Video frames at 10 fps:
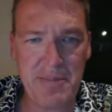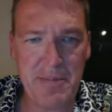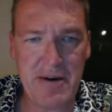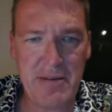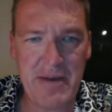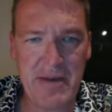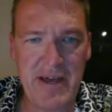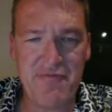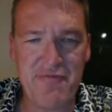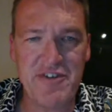about him
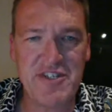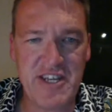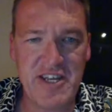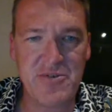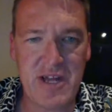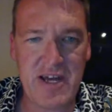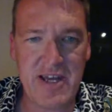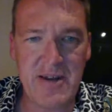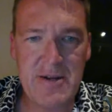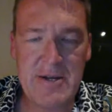every single
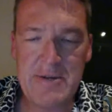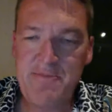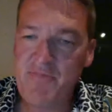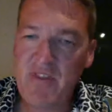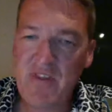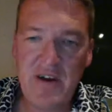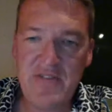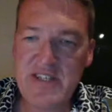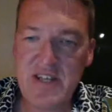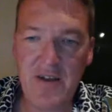day?
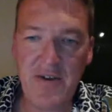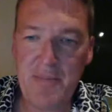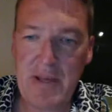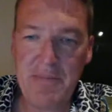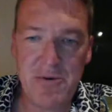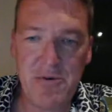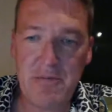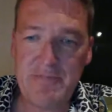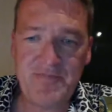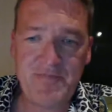And there's a lot of people
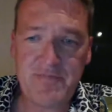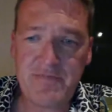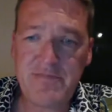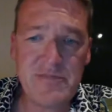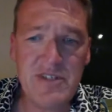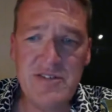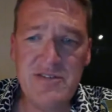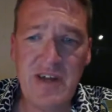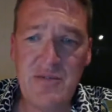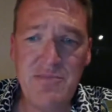
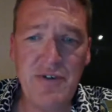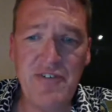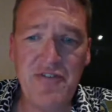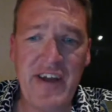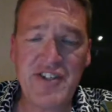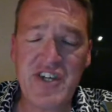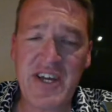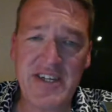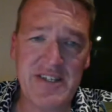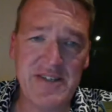don't bother
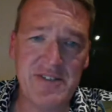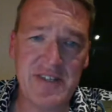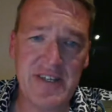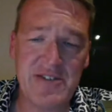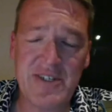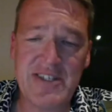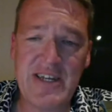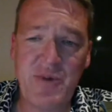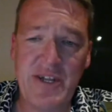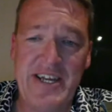fact-checking those things. So I
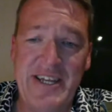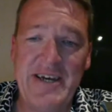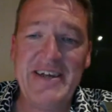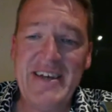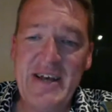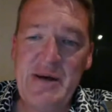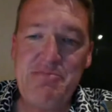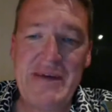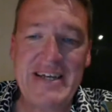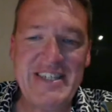think we need a
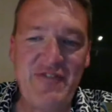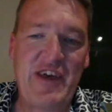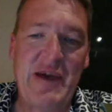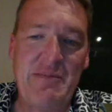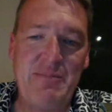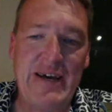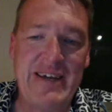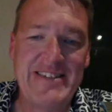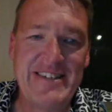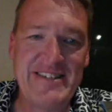massive
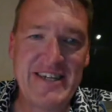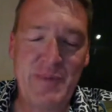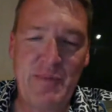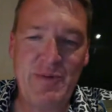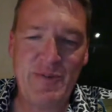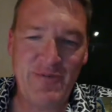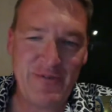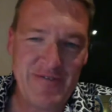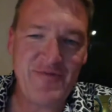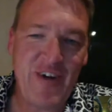campaign to say to people,
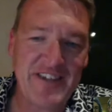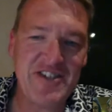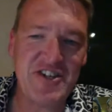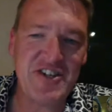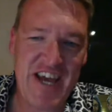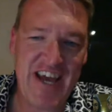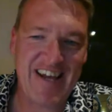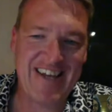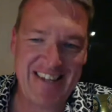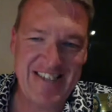
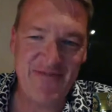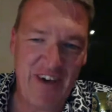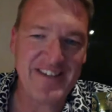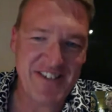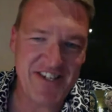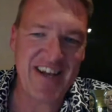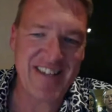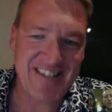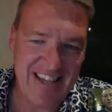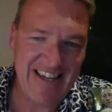fact-check
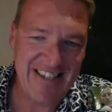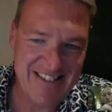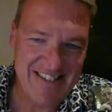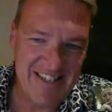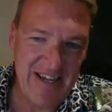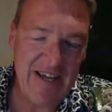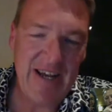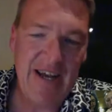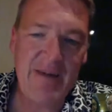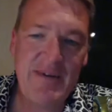things.
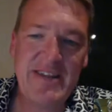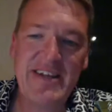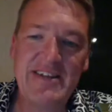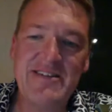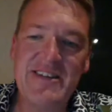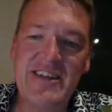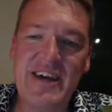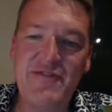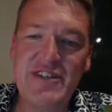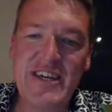I mean, the
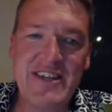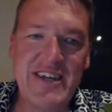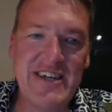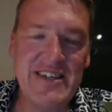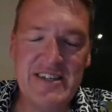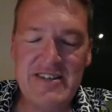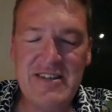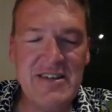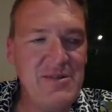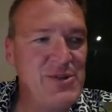other day,
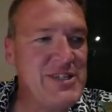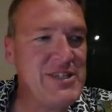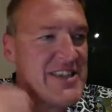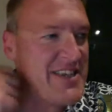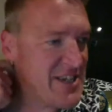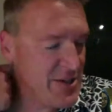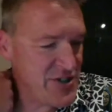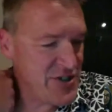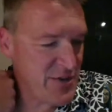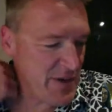what did they accuse
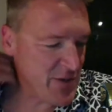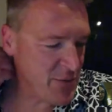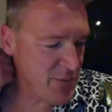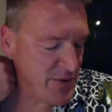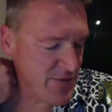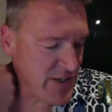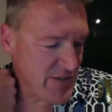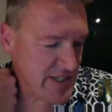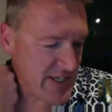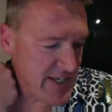Jeremy Corbyn of the
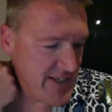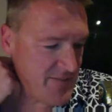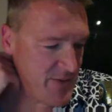other day?